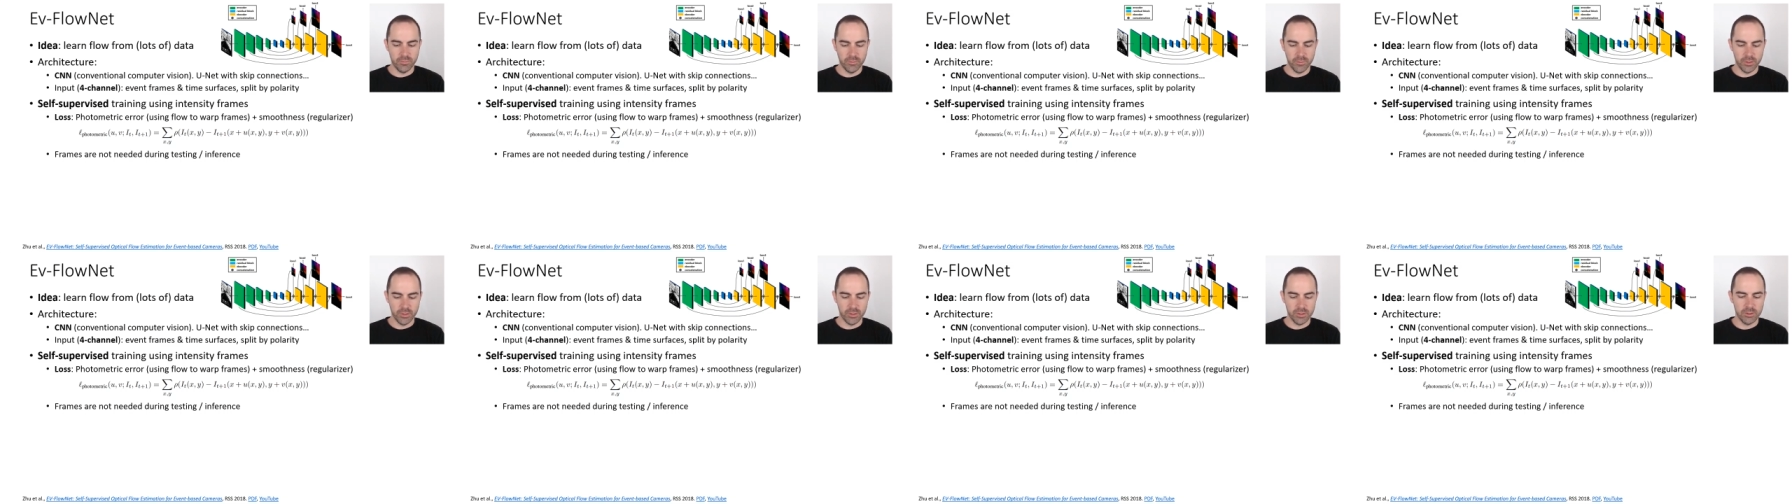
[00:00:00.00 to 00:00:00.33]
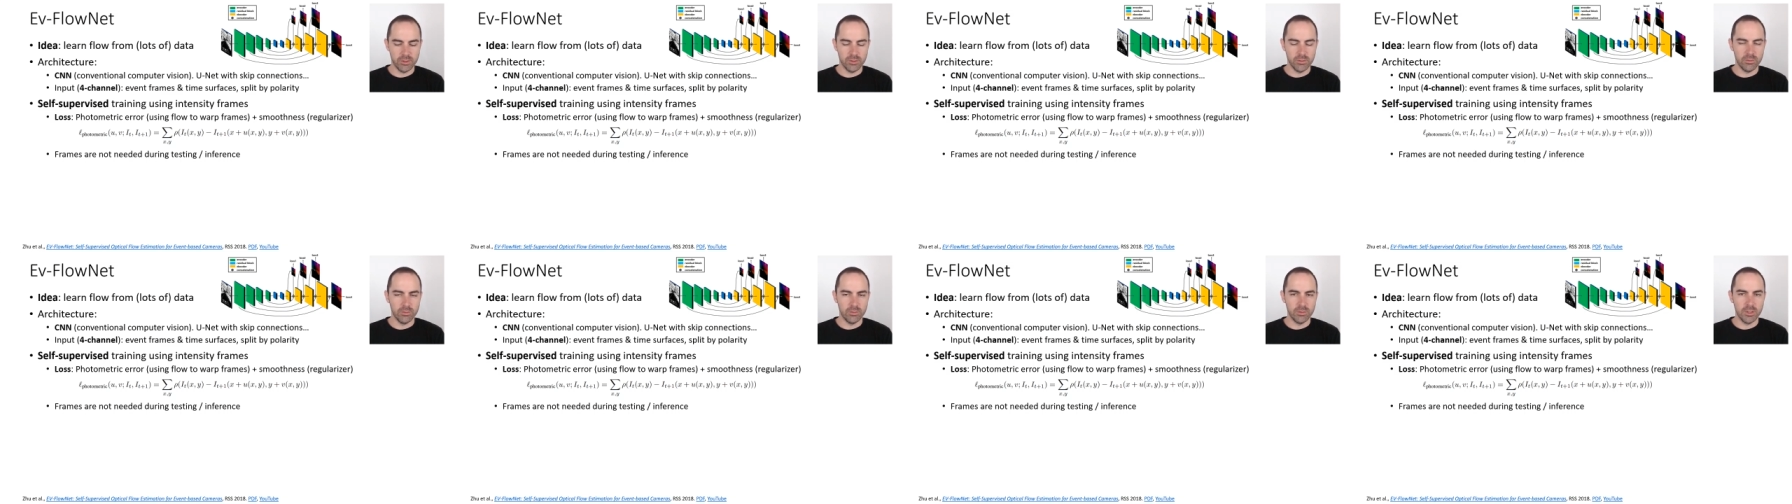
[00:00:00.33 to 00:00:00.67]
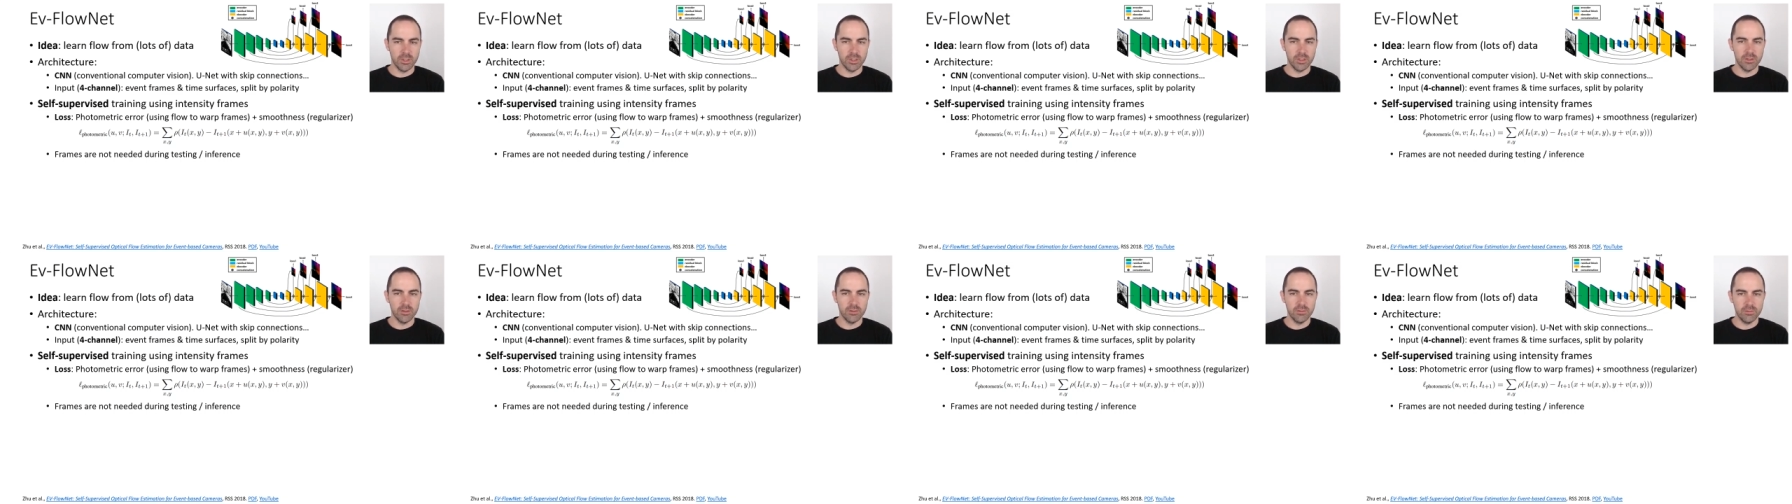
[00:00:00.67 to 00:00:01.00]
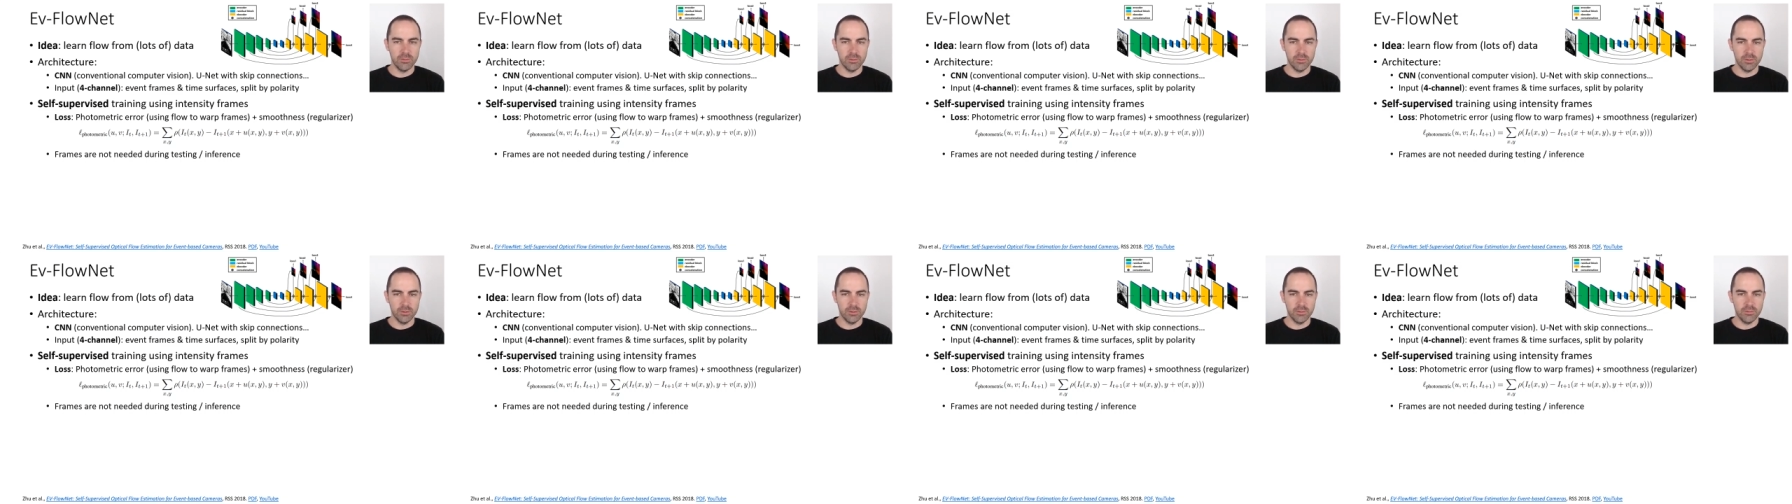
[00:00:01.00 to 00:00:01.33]
There is no need
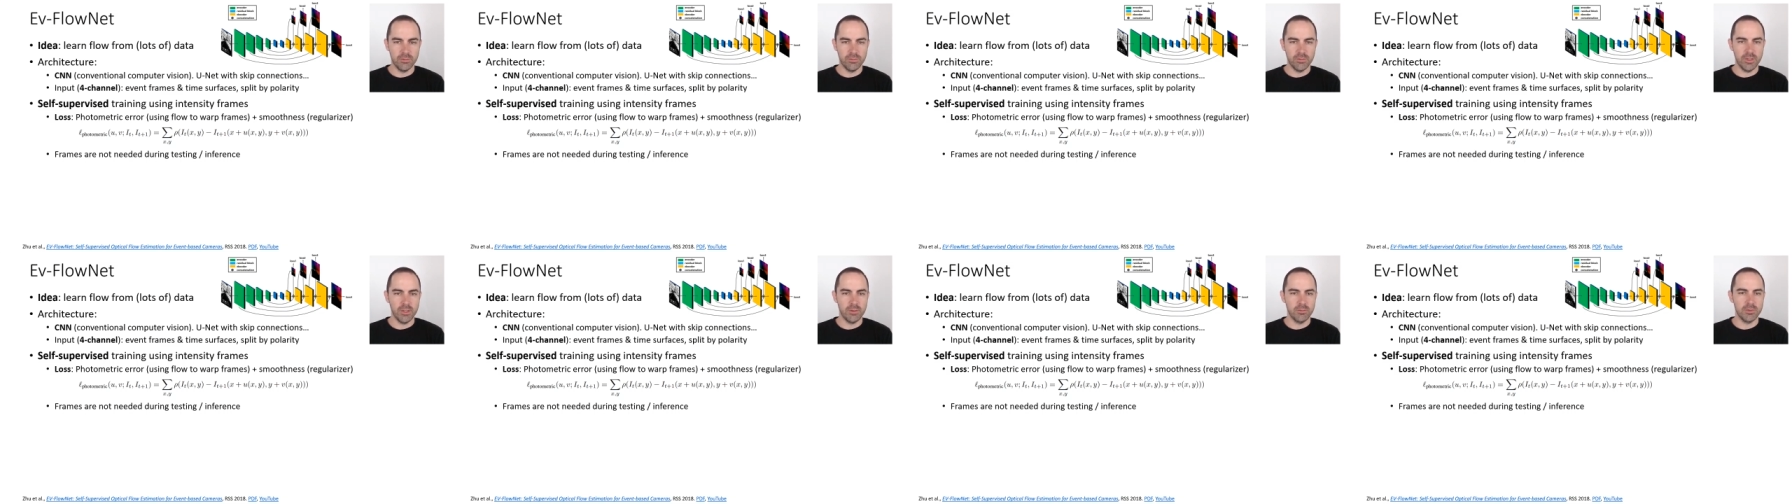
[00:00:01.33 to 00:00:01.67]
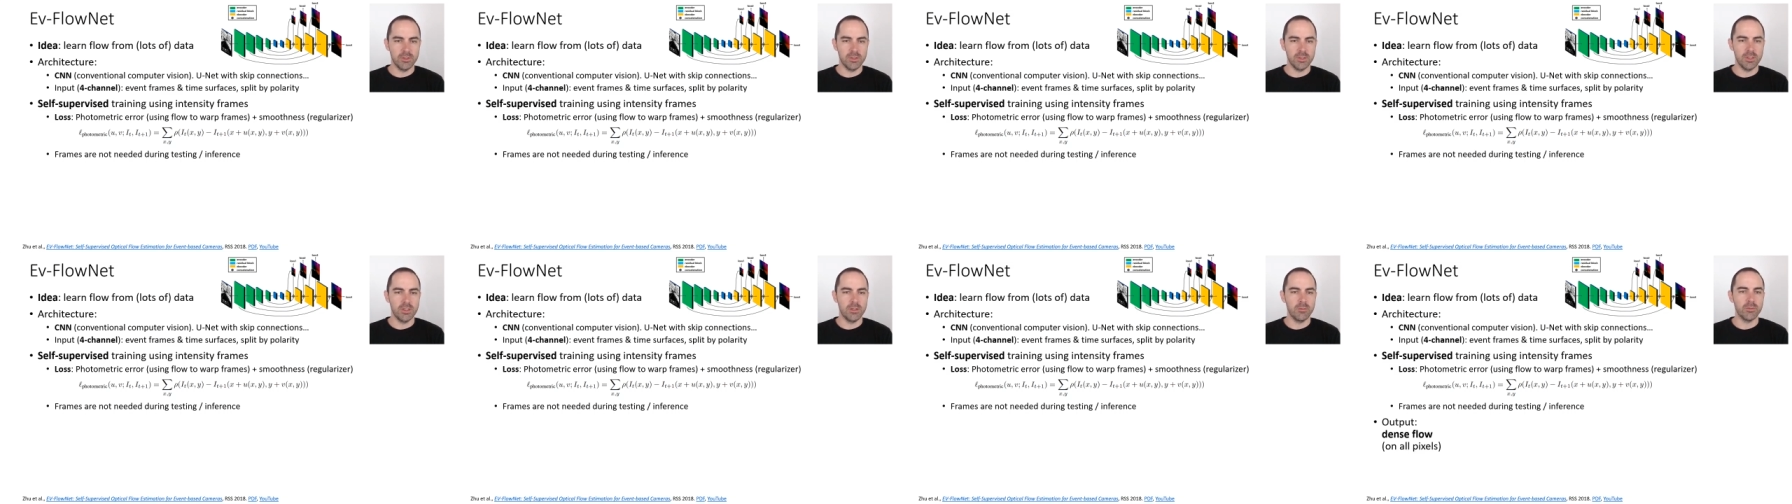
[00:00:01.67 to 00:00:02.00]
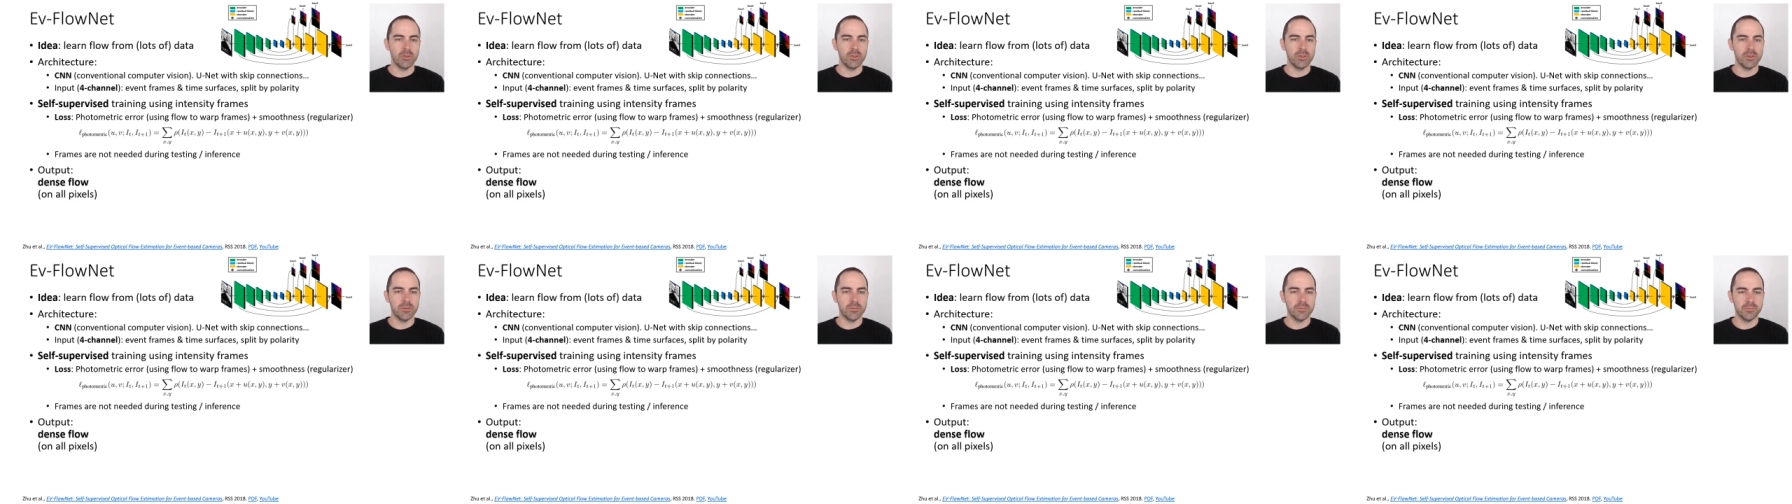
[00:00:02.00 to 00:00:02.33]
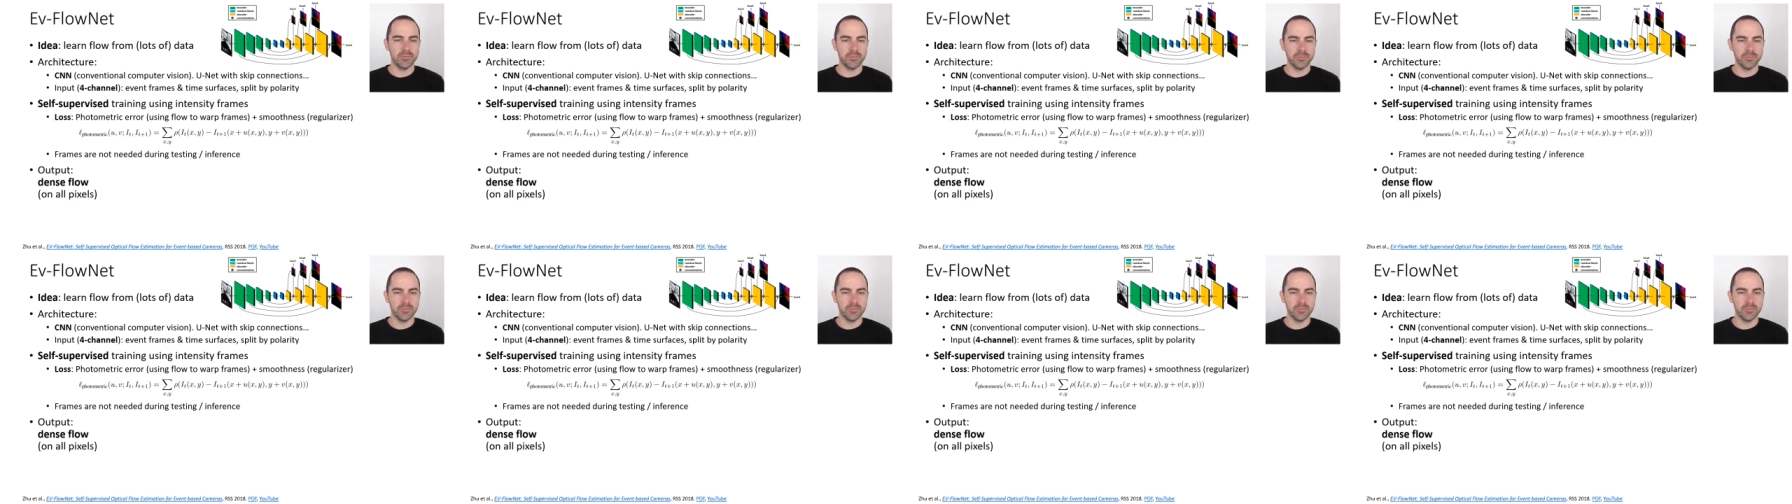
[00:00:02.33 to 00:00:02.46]
for frames anymore.